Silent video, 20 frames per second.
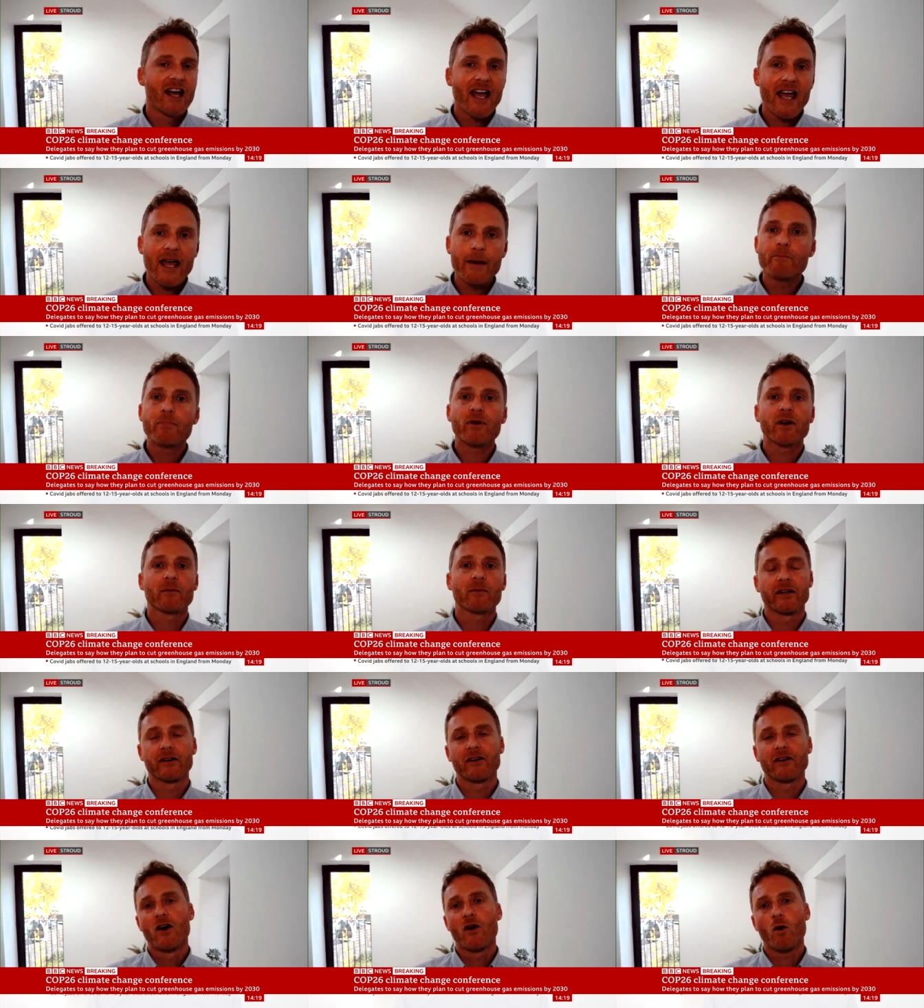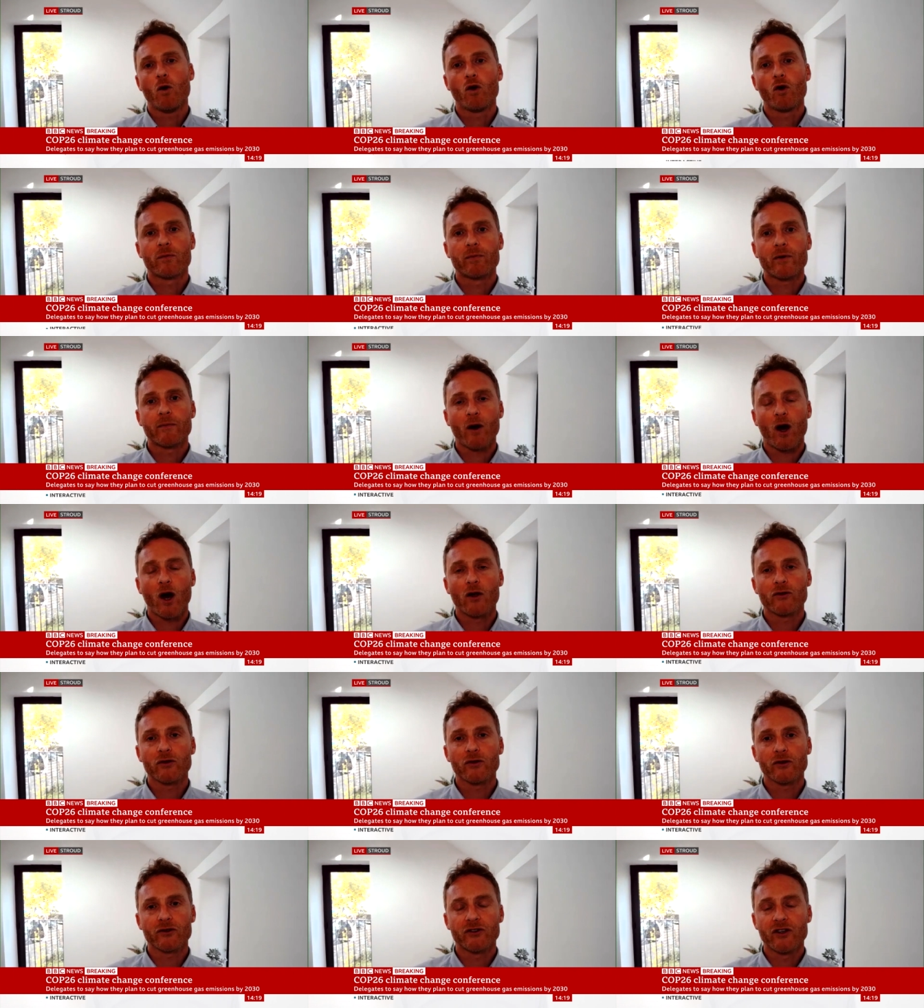implement all the
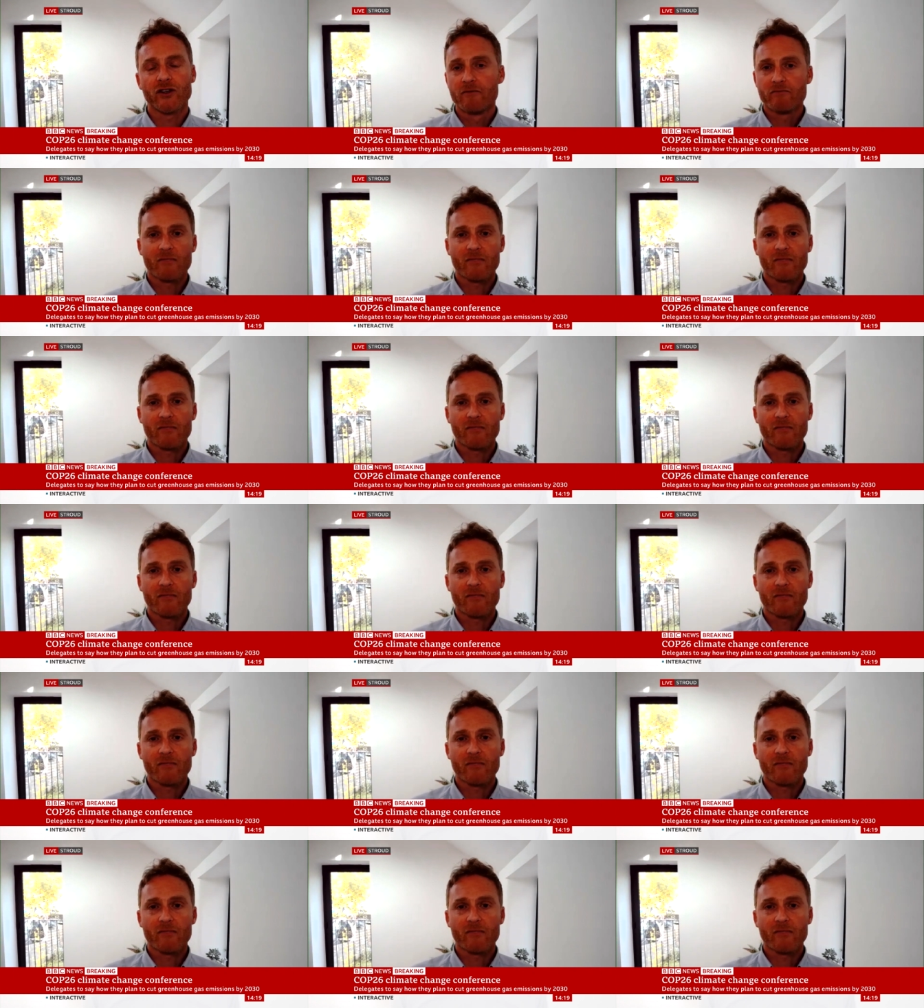proposals.